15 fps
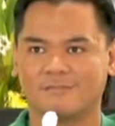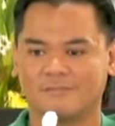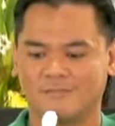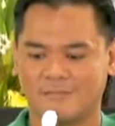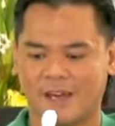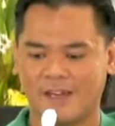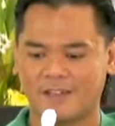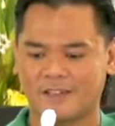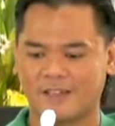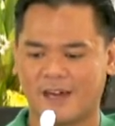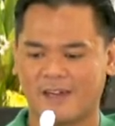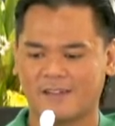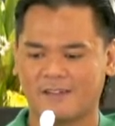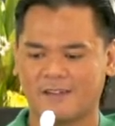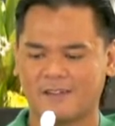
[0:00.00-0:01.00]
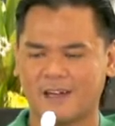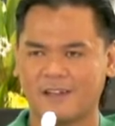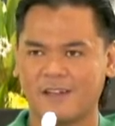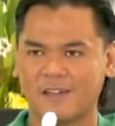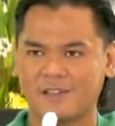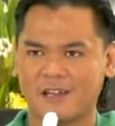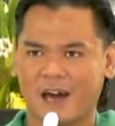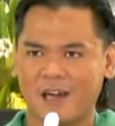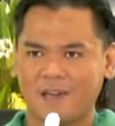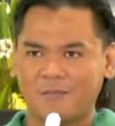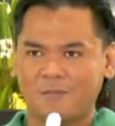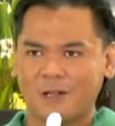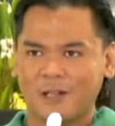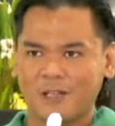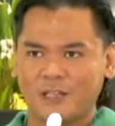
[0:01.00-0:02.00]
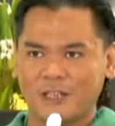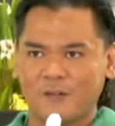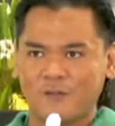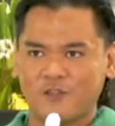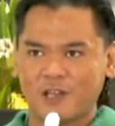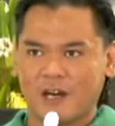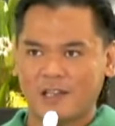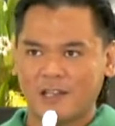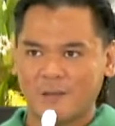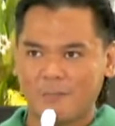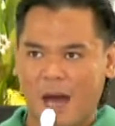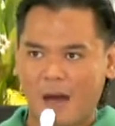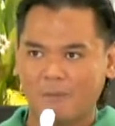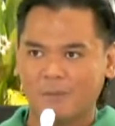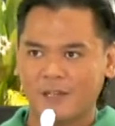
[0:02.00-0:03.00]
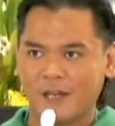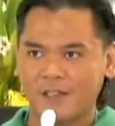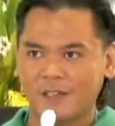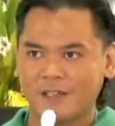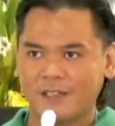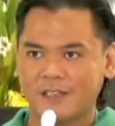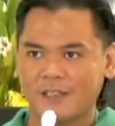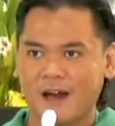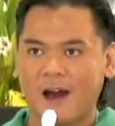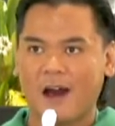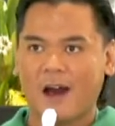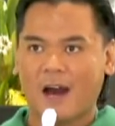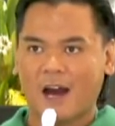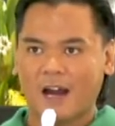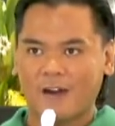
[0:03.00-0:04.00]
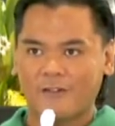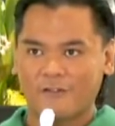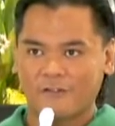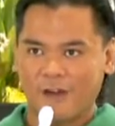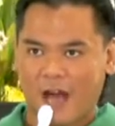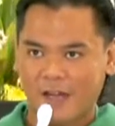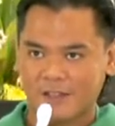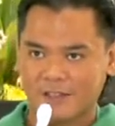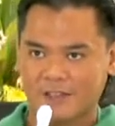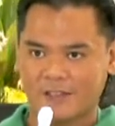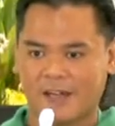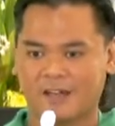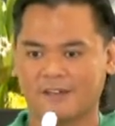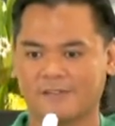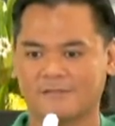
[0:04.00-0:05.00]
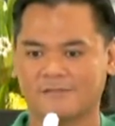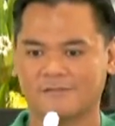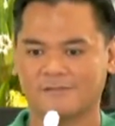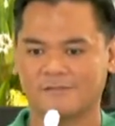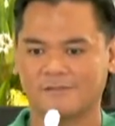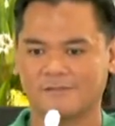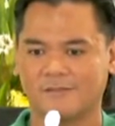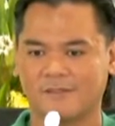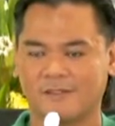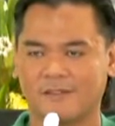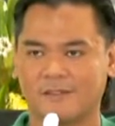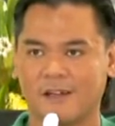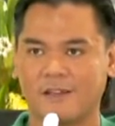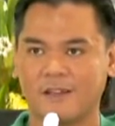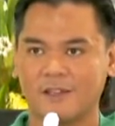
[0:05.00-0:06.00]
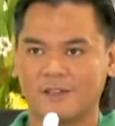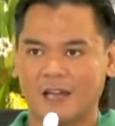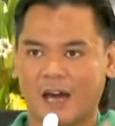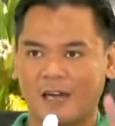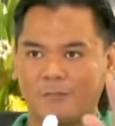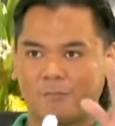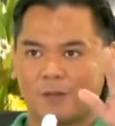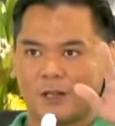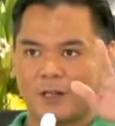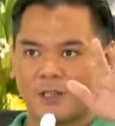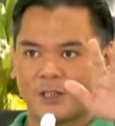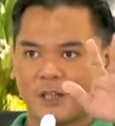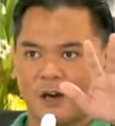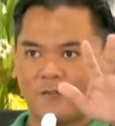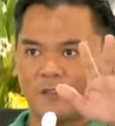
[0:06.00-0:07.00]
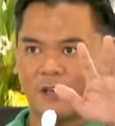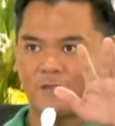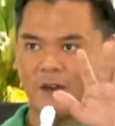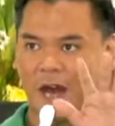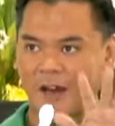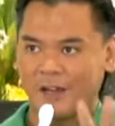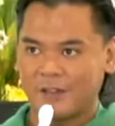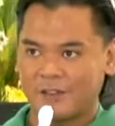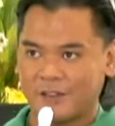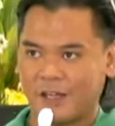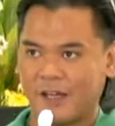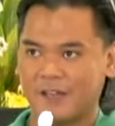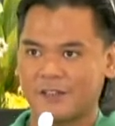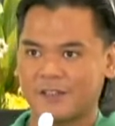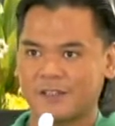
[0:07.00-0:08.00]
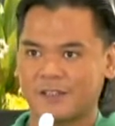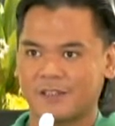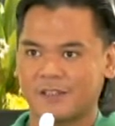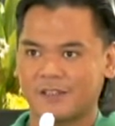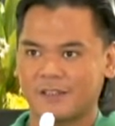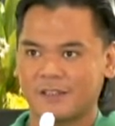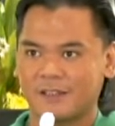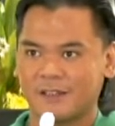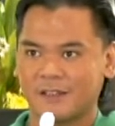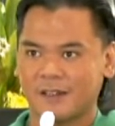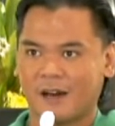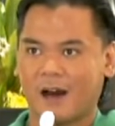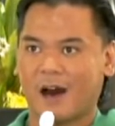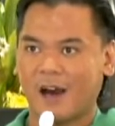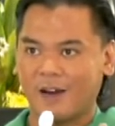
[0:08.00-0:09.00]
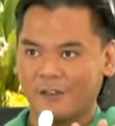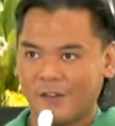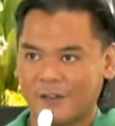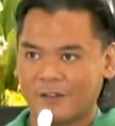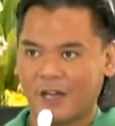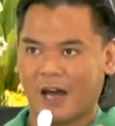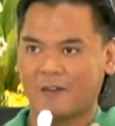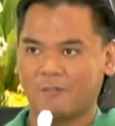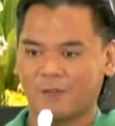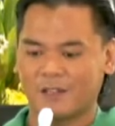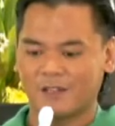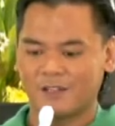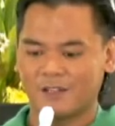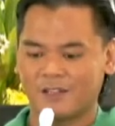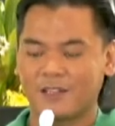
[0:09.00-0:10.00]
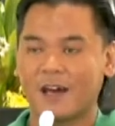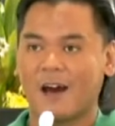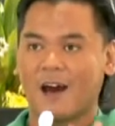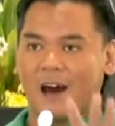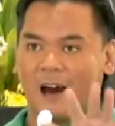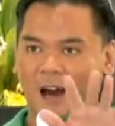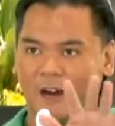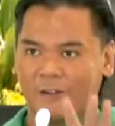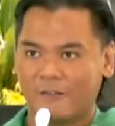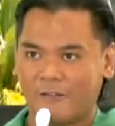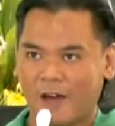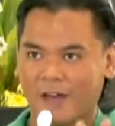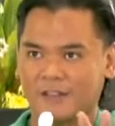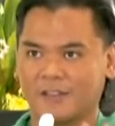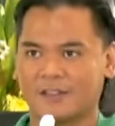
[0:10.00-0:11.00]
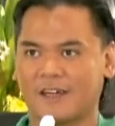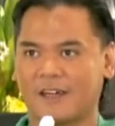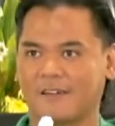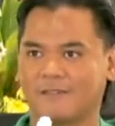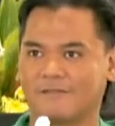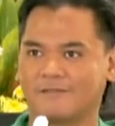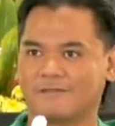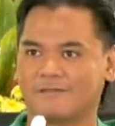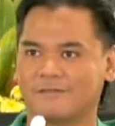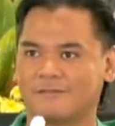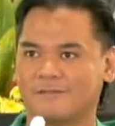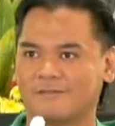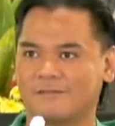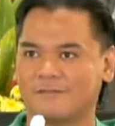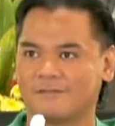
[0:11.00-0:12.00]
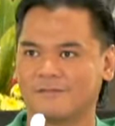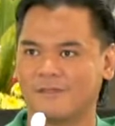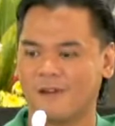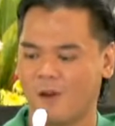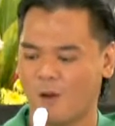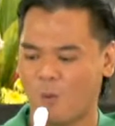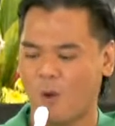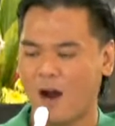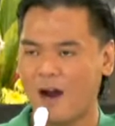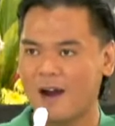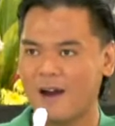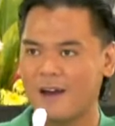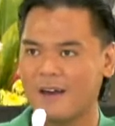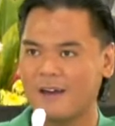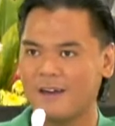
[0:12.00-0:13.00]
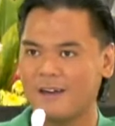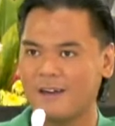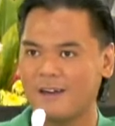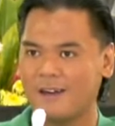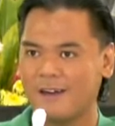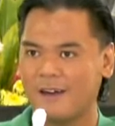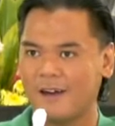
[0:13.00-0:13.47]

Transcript: They said, the disciples of John the Baptist are fasting. The disciples of the Pharisees, our disciples, are fasting. Why